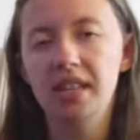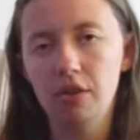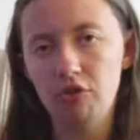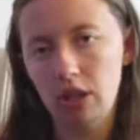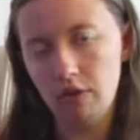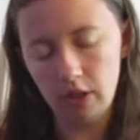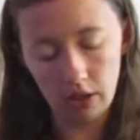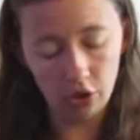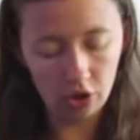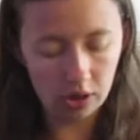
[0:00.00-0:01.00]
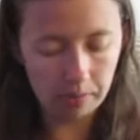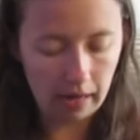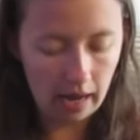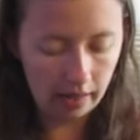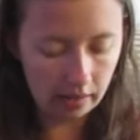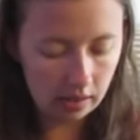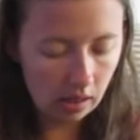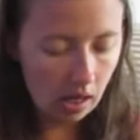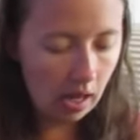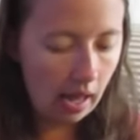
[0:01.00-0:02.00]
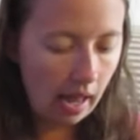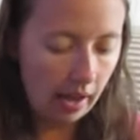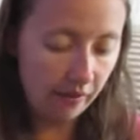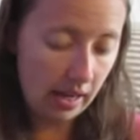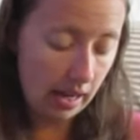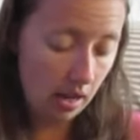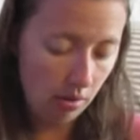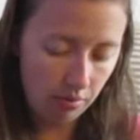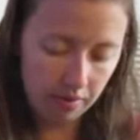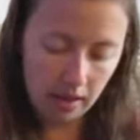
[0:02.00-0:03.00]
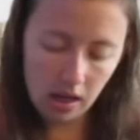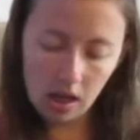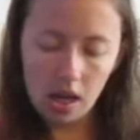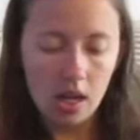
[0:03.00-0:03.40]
is a really, really good brand, and very healthy.